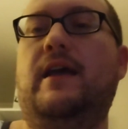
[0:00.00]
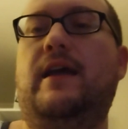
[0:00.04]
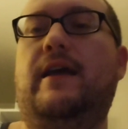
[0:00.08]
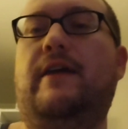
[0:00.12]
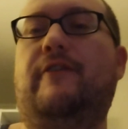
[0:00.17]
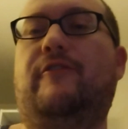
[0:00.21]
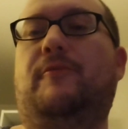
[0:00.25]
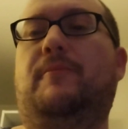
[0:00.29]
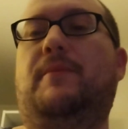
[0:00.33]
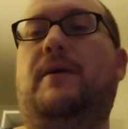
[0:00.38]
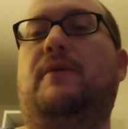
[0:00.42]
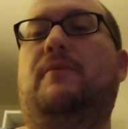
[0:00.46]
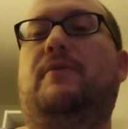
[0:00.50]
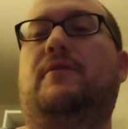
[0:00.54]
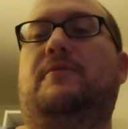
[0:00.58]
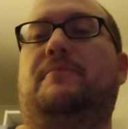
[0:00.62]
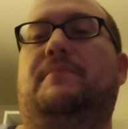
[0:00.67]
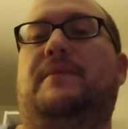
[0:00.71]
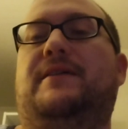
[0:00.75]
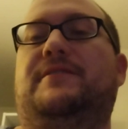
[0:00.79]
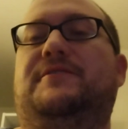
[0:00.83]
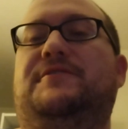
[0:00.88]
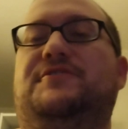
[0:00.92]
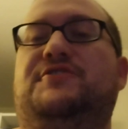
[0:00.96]
Hey everybody,
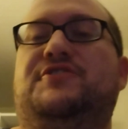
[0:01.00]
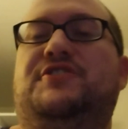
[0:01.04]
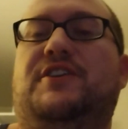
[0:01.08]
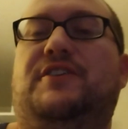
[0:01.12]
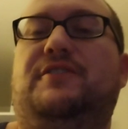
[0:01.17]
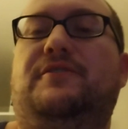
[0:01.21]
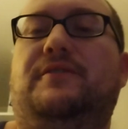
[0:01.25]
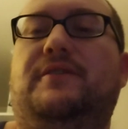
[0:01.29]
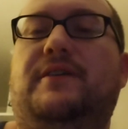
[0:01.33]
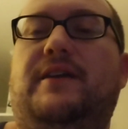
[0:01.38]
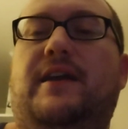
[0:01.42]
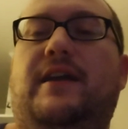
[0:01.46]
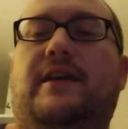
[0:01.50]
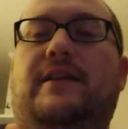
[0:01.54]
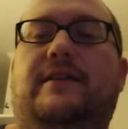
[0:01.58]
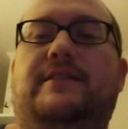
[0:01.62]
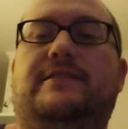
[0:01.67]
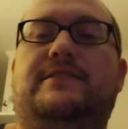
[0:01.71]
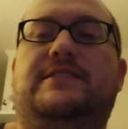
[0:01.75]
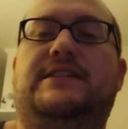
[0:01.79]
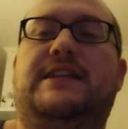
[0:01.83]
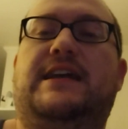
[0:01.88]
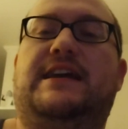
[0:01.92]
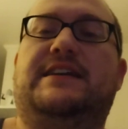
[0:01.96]
welcome back to the channel, and
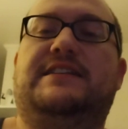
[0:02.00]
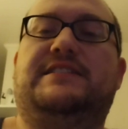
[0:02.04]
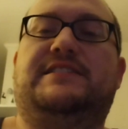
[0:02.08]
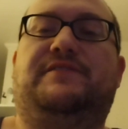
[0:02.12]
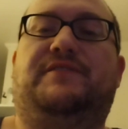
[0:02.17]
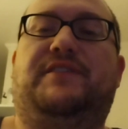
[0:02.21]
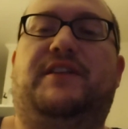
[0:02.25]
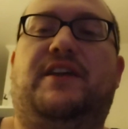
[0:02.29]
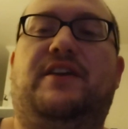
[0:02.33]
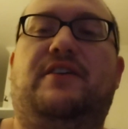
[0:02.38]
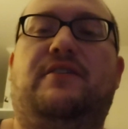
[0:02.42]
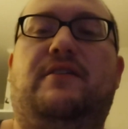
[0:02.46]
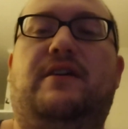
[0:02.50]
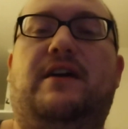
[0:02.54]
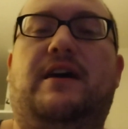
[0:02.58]
in today's video